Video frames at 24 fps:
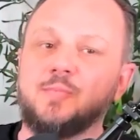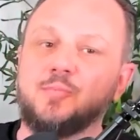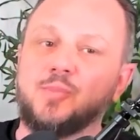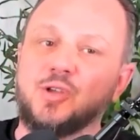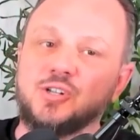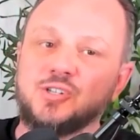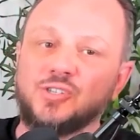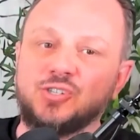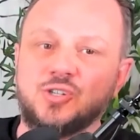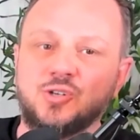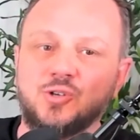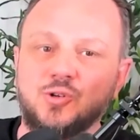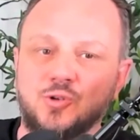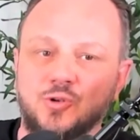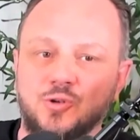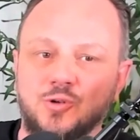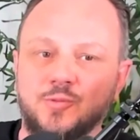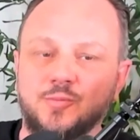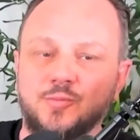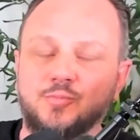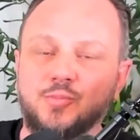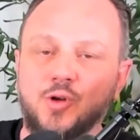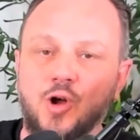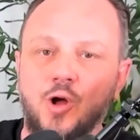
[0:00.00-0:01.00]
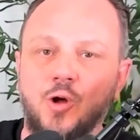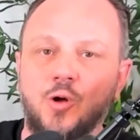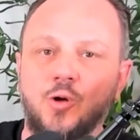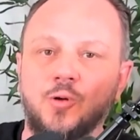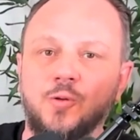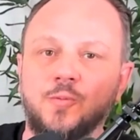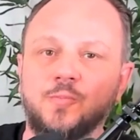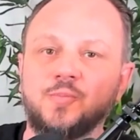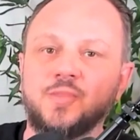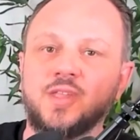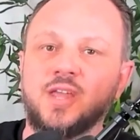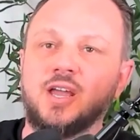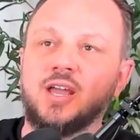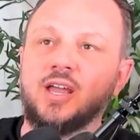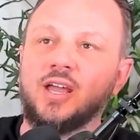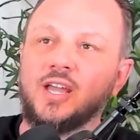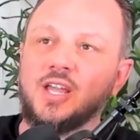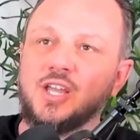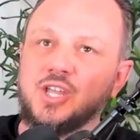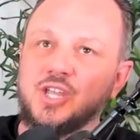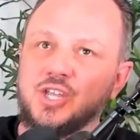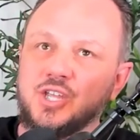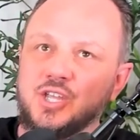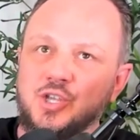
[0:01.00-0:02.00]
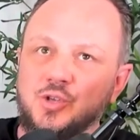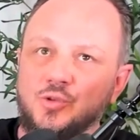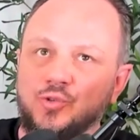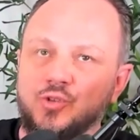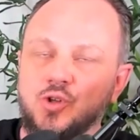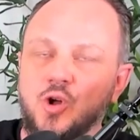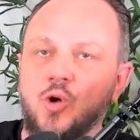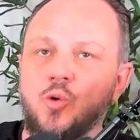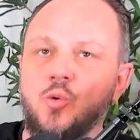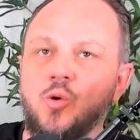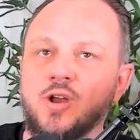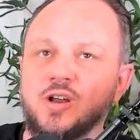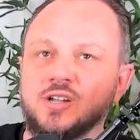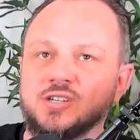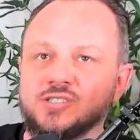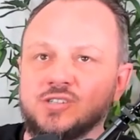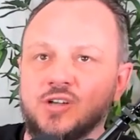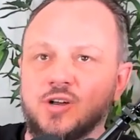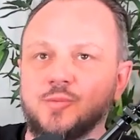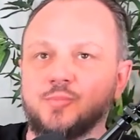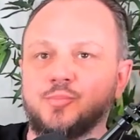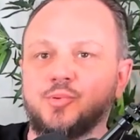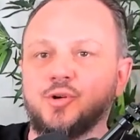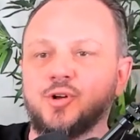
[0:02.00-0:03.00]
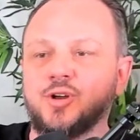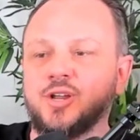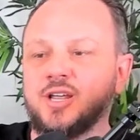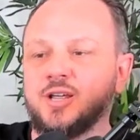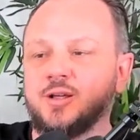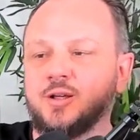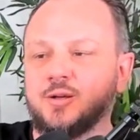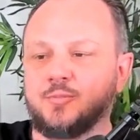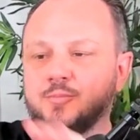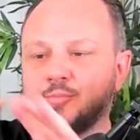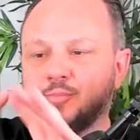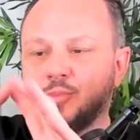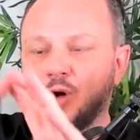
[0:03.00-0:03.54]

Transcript: But two, bro, you don't want to start putting